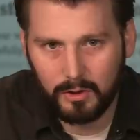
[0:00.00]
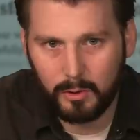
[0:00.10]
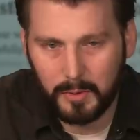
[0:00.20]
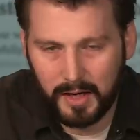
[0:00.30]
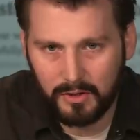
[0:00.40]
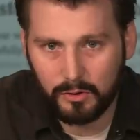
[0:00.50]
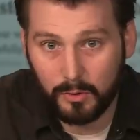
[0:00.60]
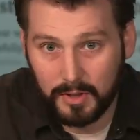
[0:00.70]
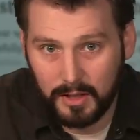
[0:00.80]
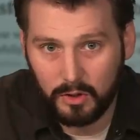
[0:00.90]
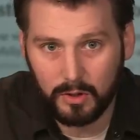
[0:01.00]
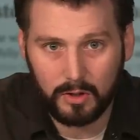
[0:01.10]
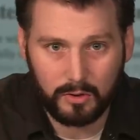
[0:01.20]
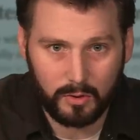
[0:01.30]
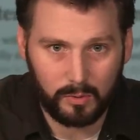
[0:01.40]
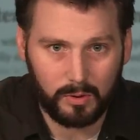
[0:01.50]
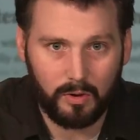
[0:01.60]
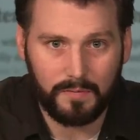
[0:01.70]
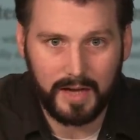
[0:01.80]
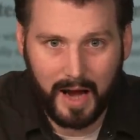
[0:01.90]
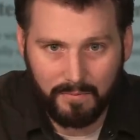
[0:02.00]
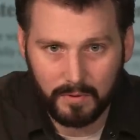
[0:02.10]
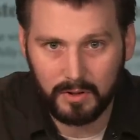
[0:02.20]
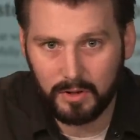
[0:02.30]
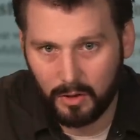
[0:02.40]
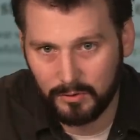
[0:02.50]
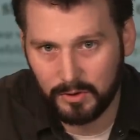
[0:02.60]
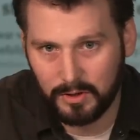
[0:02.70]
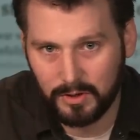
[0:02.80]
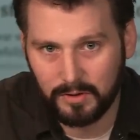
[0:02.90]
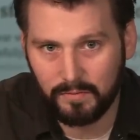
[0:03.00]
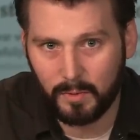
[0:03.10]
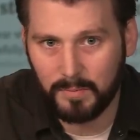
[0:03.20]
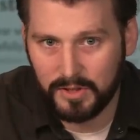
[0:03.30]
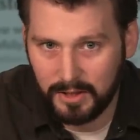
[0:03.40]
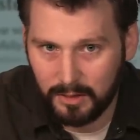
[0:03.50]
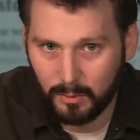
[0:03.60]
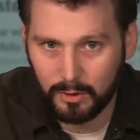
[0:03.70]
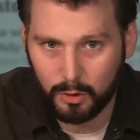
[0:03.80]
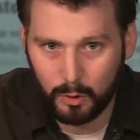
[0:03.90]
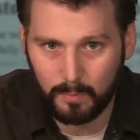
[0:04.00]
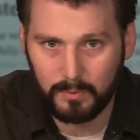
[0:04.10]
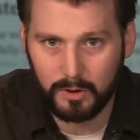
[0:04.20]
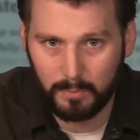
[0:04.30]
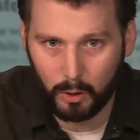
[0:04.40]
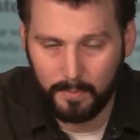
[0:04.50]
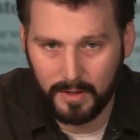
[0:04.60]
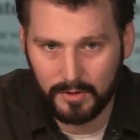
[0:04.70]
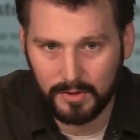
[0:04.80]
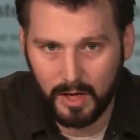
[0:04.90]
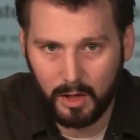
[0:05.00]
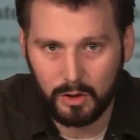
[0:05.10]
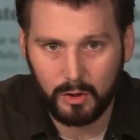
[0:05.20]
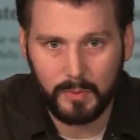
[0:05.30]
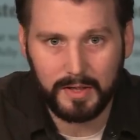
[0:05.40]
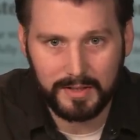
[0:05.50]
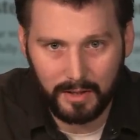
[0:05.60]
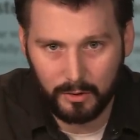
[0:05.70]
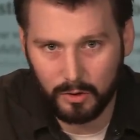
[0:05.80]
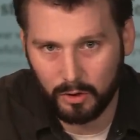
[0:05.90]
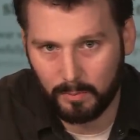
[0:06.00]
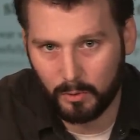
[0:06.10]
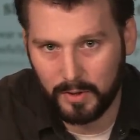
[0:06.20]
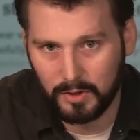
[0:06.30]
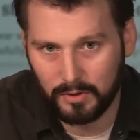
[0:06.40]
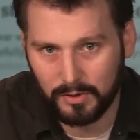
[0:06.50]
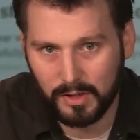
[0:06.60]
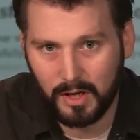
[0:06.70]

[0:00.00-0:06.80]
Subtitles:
to gain strategic control of the African continent from secret troop deployments to intelligence operations